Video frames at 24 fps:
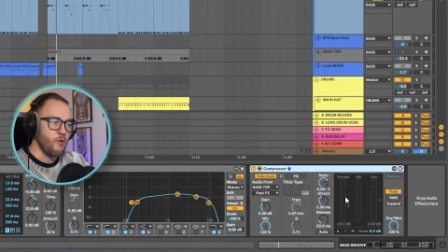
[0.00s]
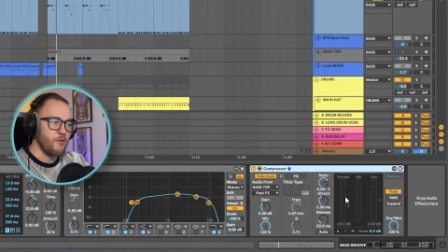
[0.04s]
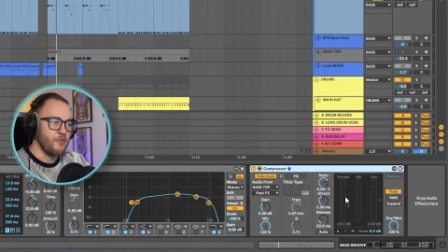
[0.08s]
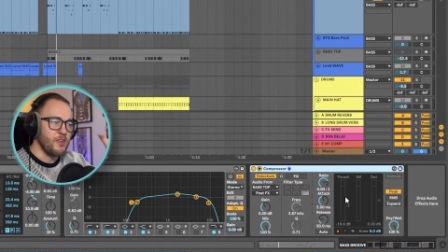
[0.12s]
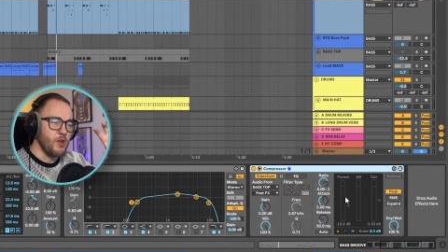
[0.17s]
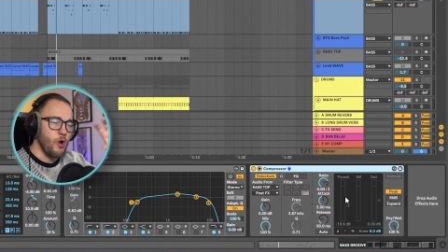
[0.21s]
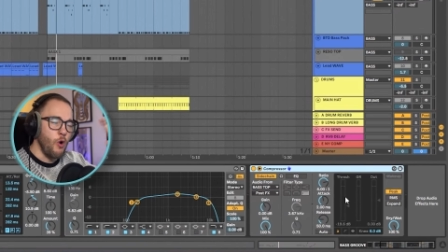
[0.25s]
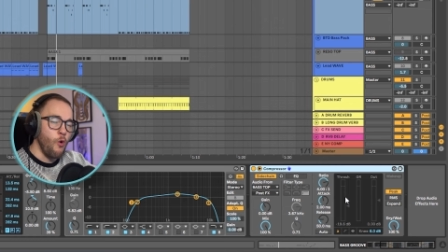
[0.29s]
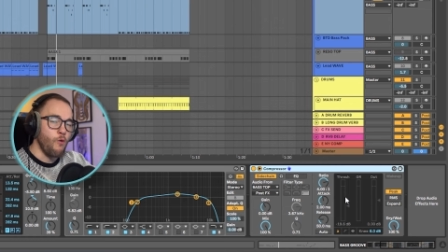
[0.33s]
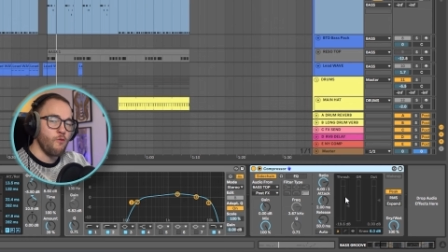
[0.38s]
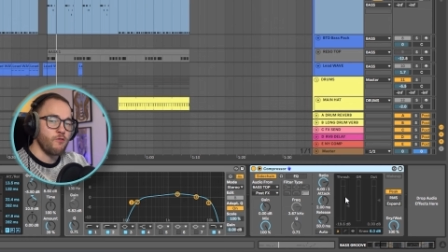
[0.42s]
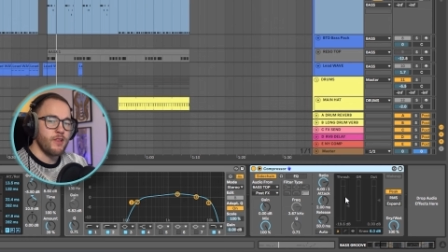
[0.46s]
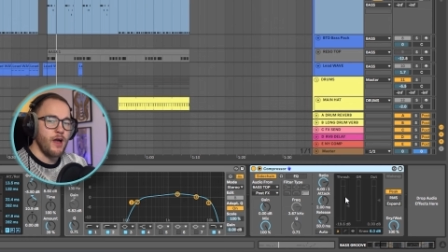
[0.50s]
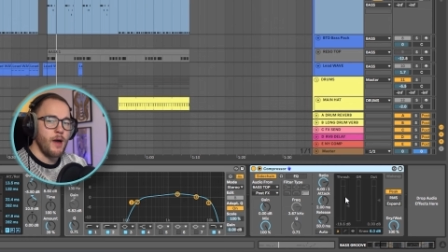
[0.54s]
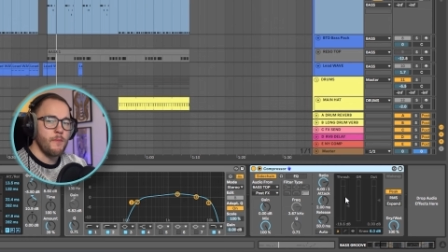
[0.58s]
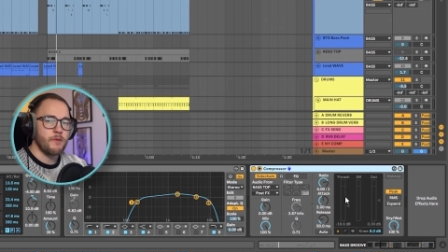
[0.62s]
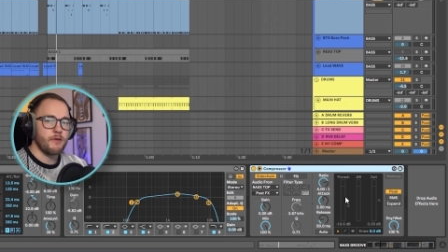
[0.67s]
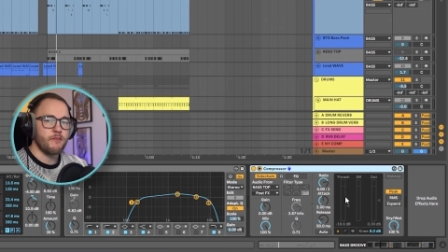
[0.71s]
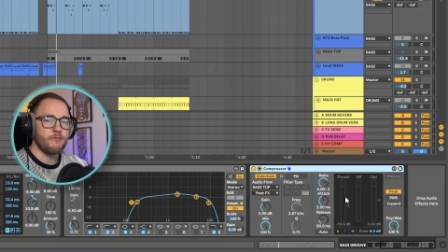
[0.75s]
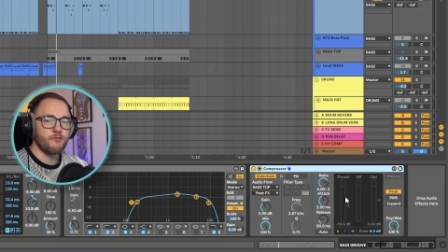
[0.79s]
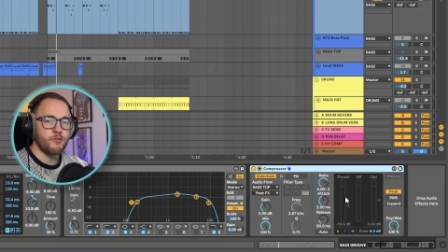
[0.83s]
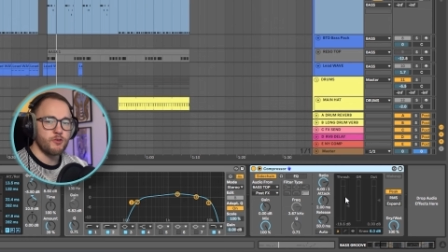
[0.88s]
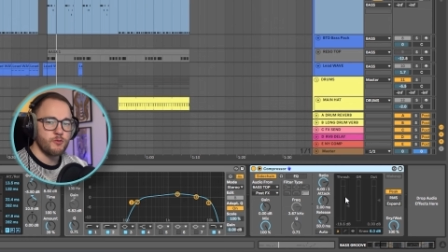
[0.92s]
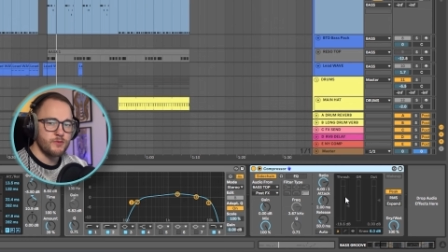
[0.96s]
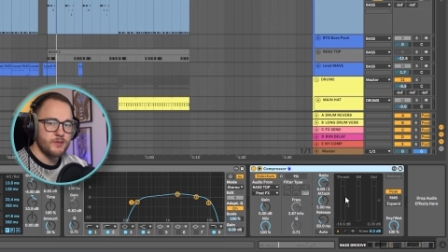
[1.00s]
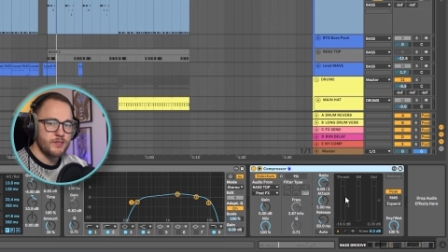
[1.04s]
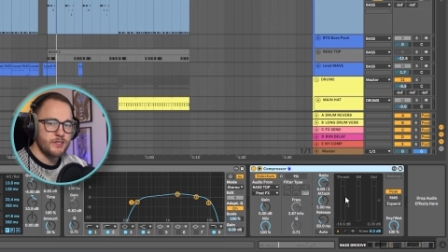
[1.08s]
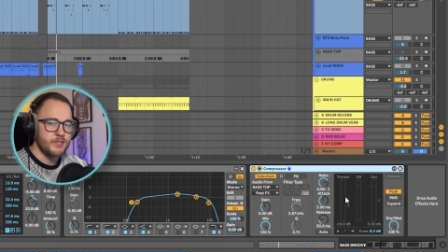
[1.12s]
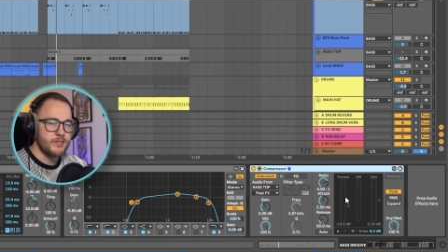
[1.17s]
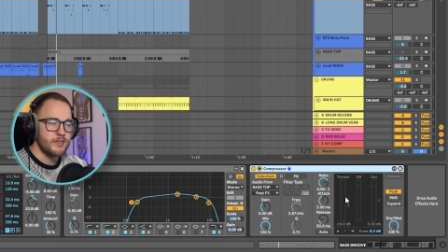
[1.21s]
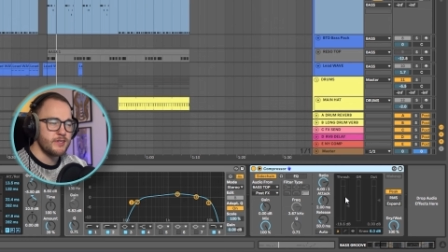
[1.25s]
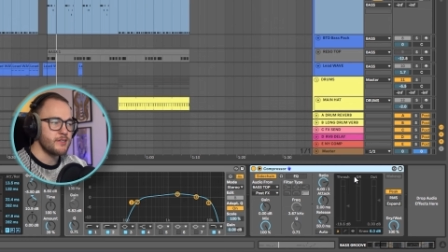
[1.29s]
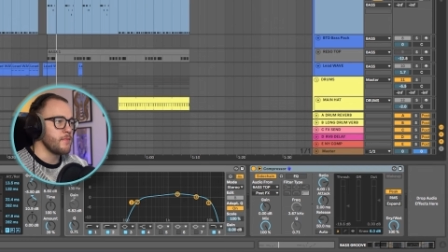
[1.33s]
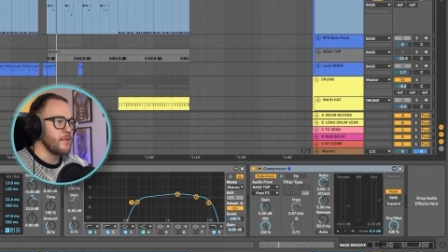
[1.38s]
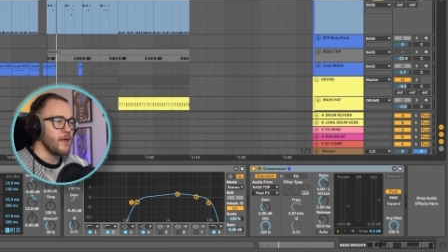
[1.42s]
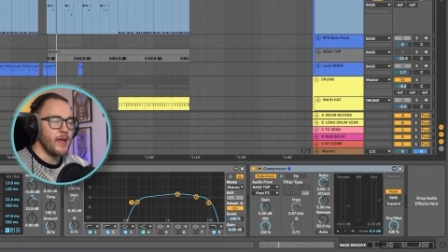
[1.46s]
the overlapping
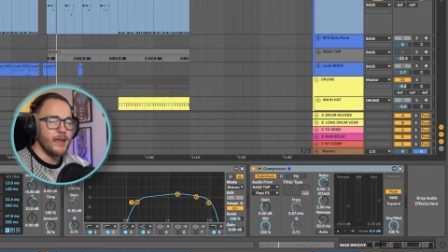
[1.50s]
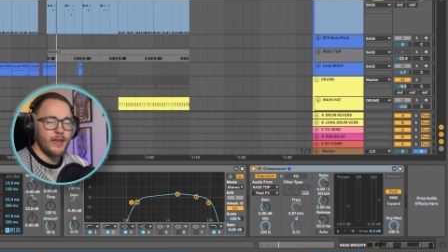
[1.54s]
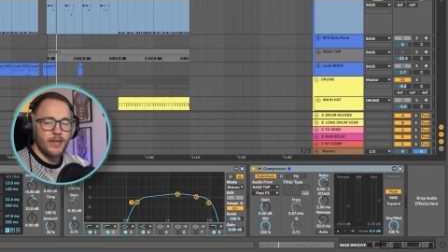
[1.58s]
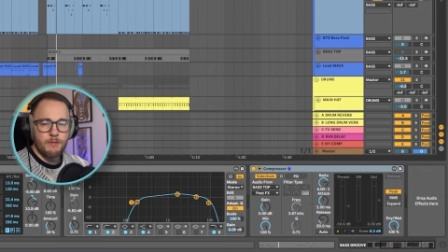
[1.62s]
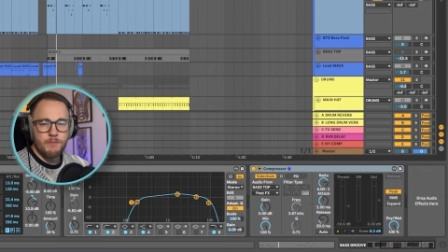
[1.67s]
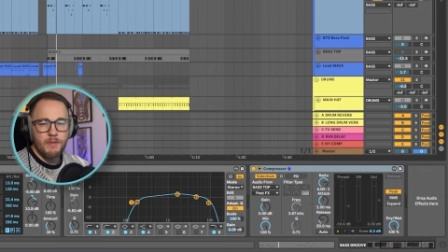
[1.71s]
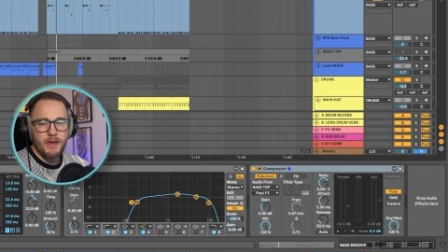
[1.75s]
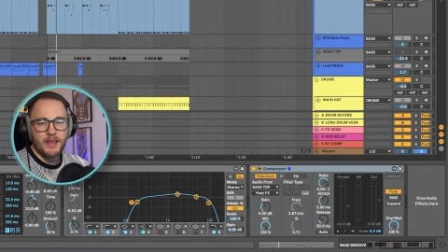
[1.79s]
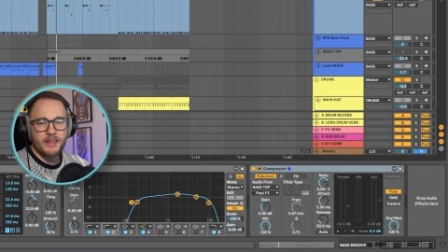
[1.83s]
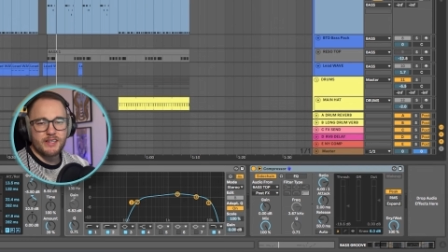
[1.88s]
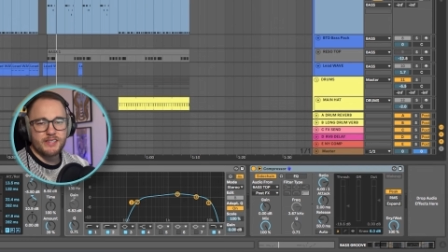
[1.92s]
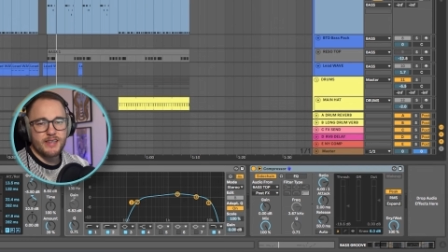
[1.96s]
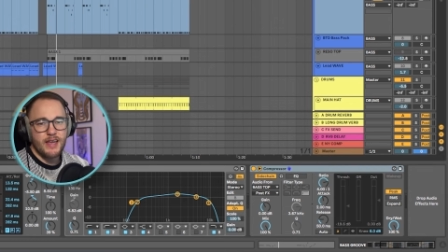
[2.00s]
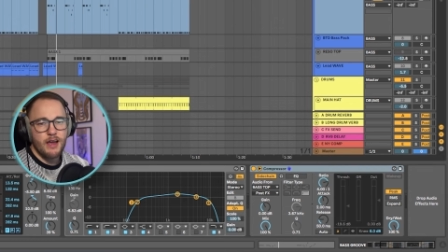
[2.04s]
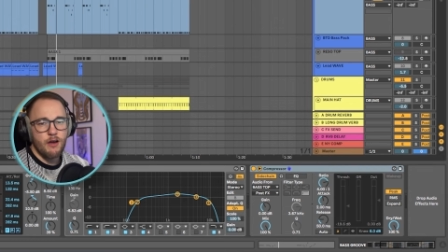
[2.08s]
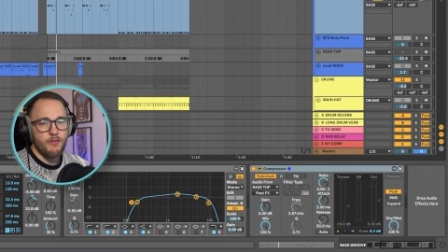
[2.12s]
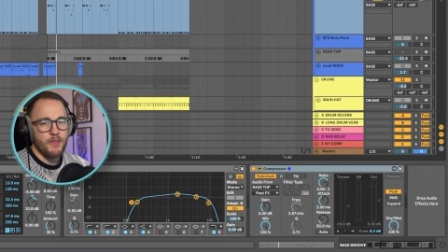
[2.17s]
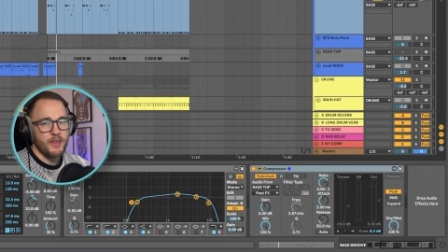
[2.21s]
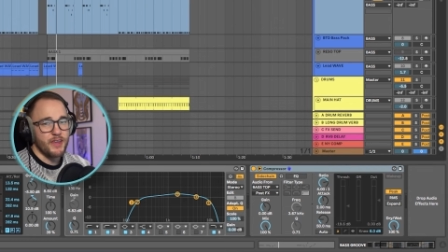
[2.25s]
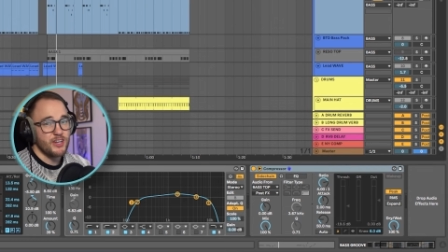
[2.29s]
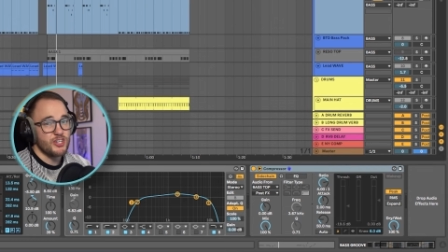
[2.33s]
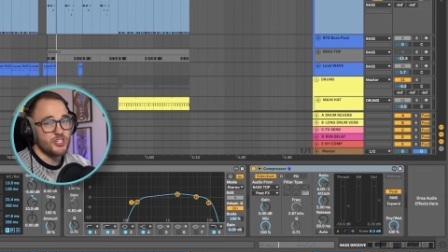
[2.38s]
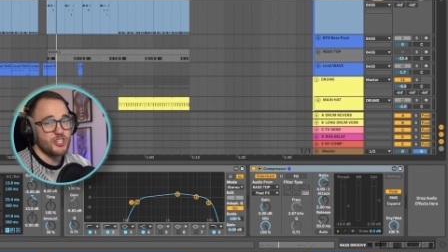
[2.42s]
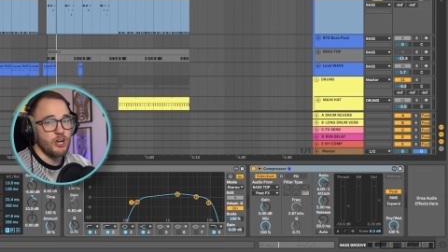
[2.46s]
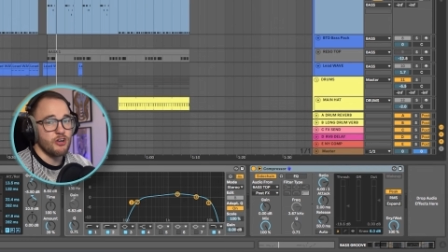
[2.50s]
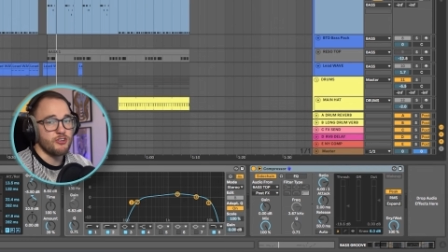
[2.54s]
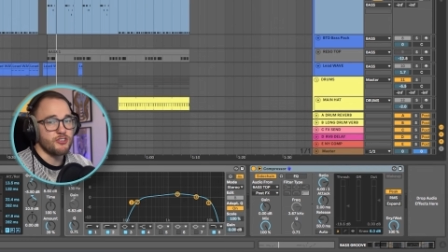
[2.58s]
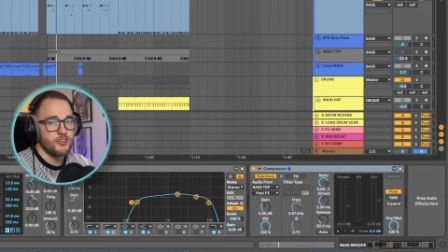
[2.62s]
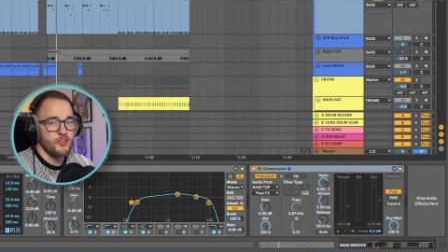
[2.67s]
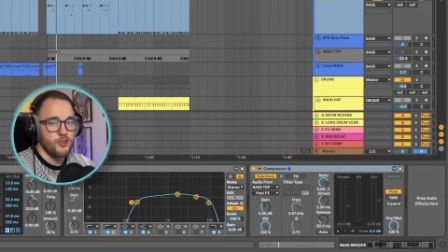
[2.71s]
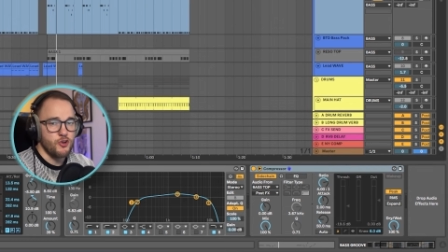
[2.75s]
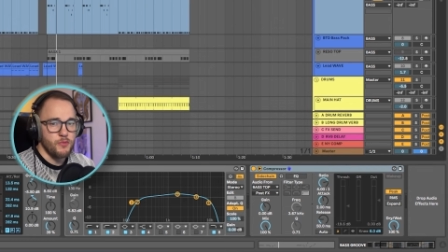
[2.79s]
frequencies and can make it sound like it gels a little